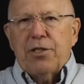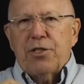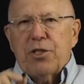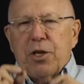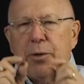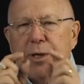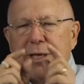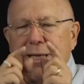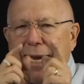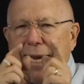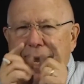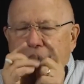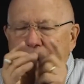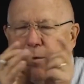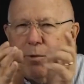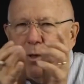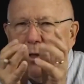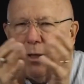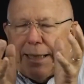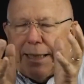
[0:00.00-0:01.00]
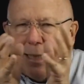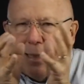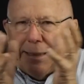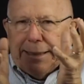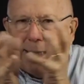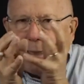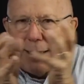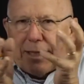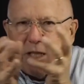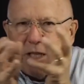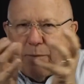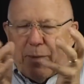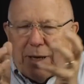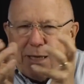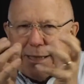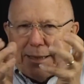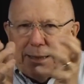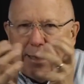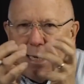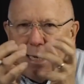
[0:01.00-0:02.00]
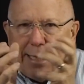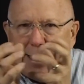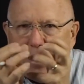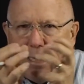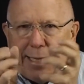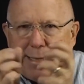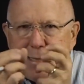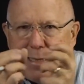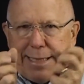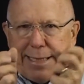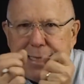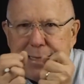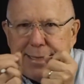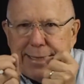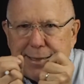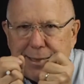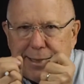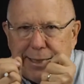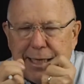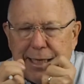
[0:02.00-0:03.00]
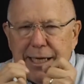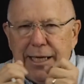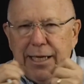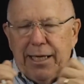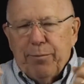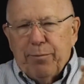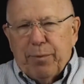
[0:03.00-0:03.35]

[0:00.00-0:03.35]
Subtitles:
and so it can't really collect as much light as easily.